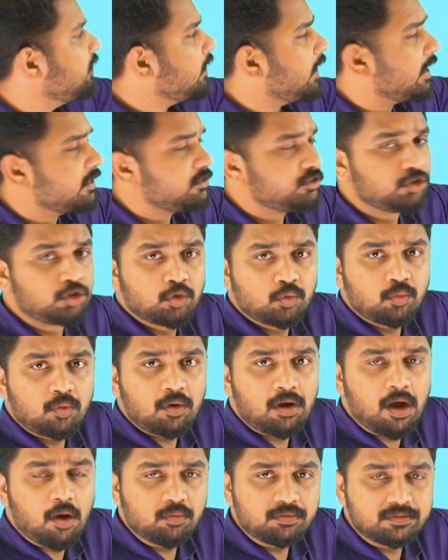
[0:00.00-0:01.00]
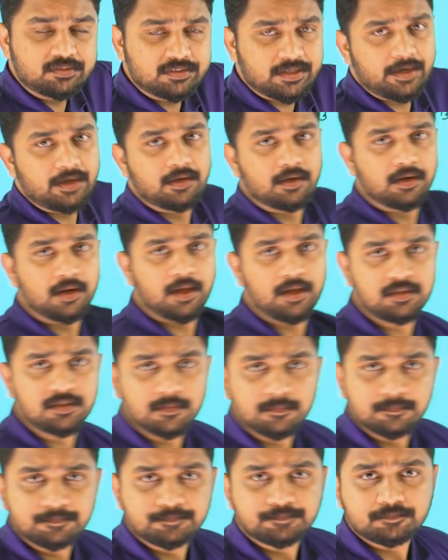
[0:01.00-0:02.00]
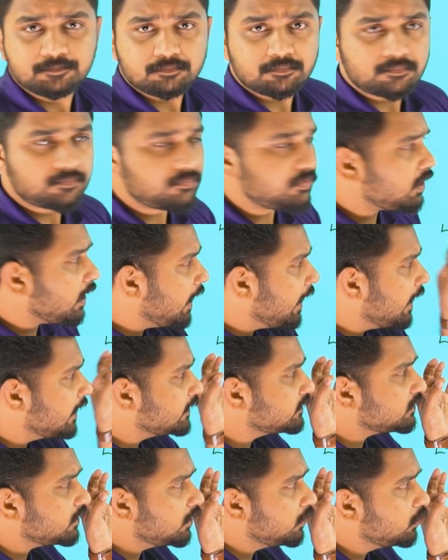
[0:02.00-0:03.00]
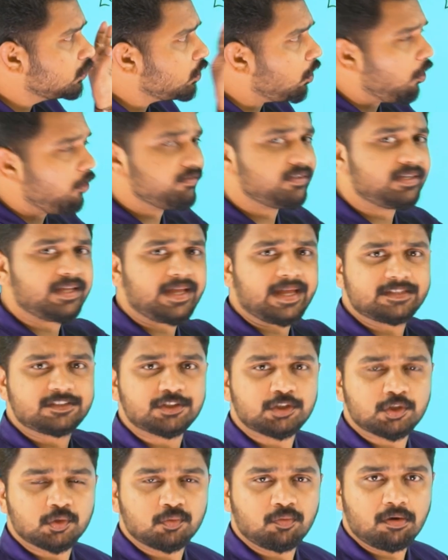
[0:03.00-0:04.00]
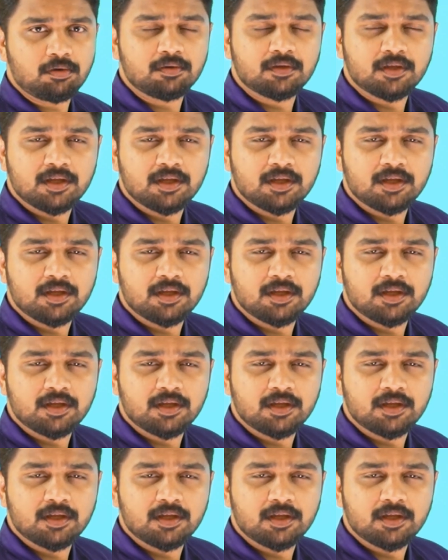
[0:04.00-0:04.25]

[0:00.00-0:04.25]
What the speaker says: H2O outside, right? As dot H2O.